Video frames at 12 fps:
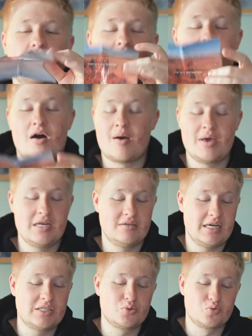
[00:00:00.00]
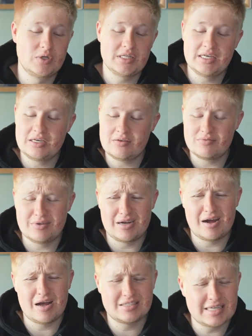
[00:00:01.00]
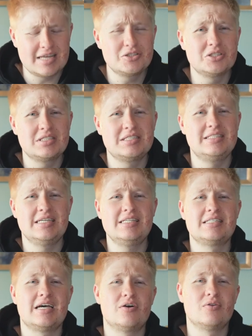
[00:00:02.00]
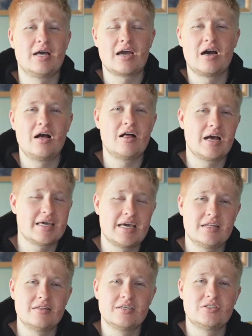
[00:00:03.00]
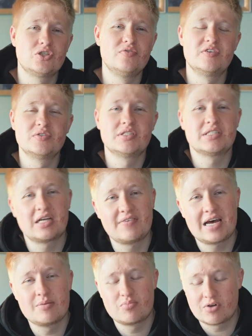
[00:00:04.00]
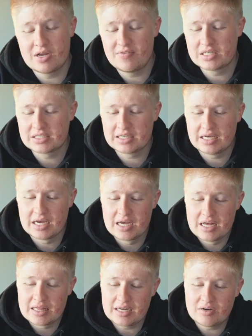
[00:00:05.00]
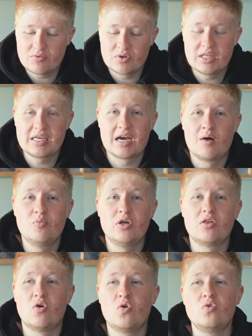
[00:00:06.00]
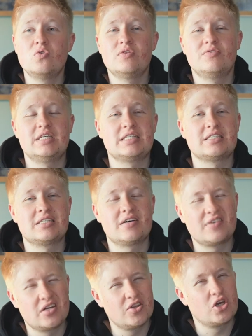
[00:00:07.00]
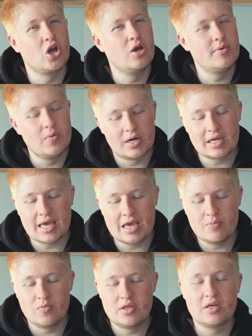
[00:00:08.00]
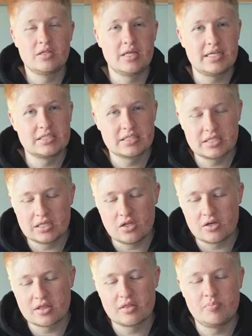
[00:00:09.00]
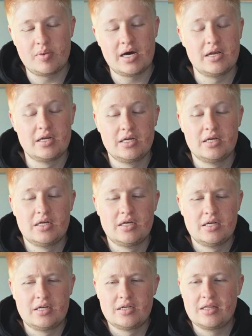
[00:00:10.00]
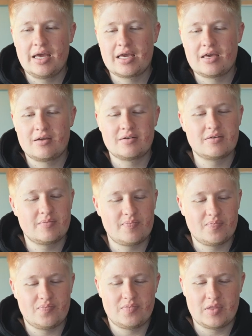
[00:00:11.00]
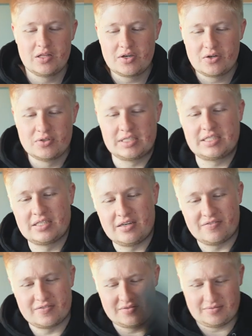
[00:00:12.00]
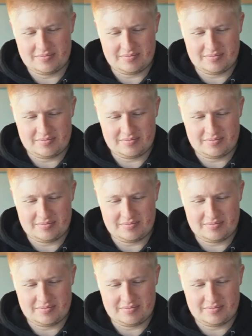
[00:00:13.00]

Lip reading: I mean, it's really attention to detail. Like, again, the two filters that I've had previously, they didn't really come with all this stuff. I know the Gobi one came with a lens cloth, but like, look at all this stuff.